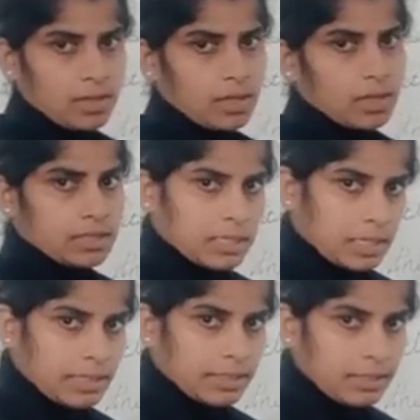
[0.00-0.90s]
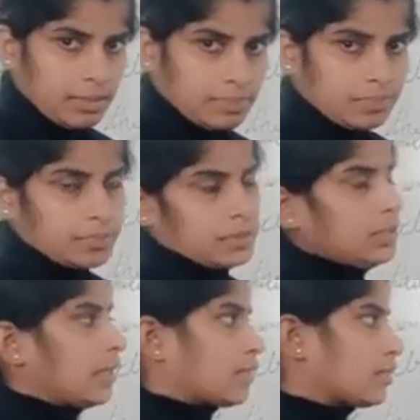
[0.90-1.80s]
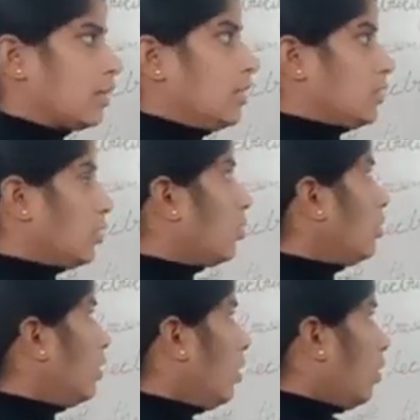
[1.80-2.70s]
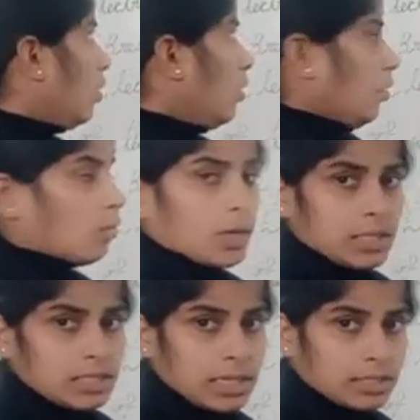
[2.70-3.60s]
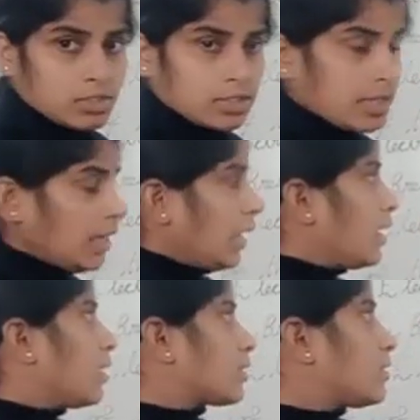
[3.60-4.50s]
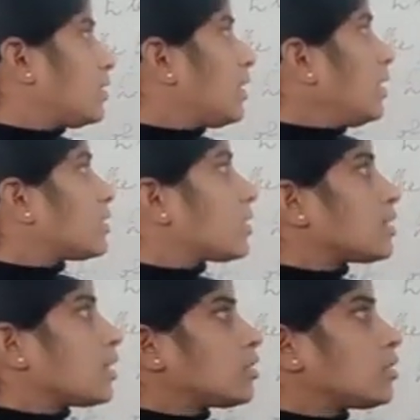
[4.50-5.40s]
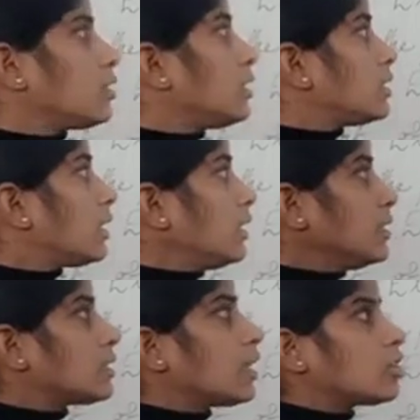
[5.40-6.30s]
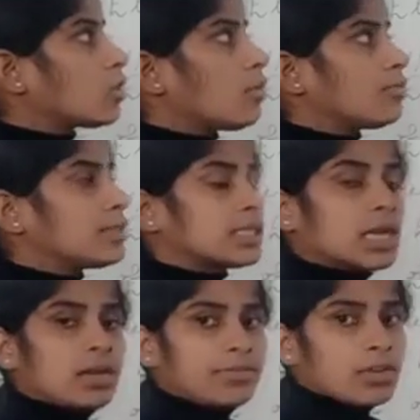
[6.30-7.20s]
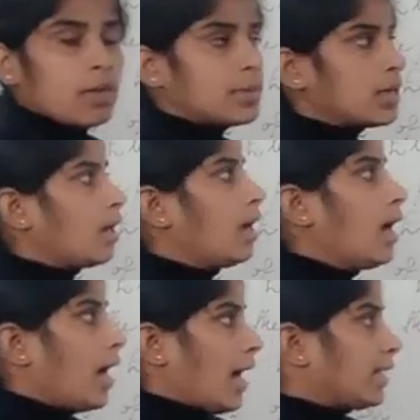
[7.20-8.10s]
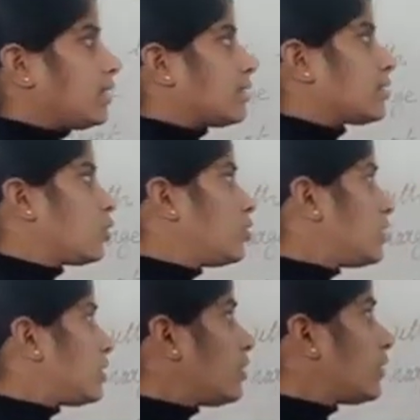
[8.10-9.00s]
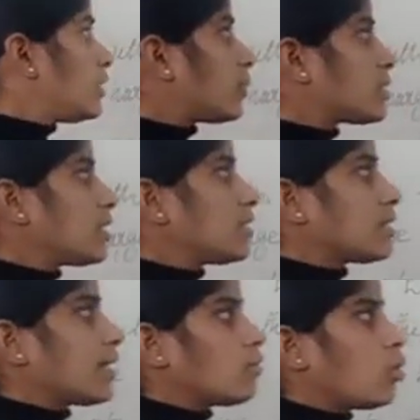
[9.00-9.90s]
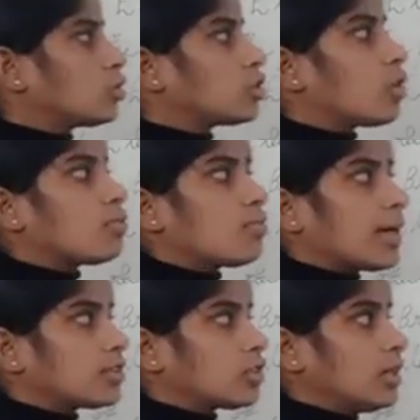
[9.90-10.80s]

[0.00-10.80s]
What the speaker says: Is it clear? Yes. So, what is electricity? Electricity is a set of physical phenomena and is associated with the presence and motion of matter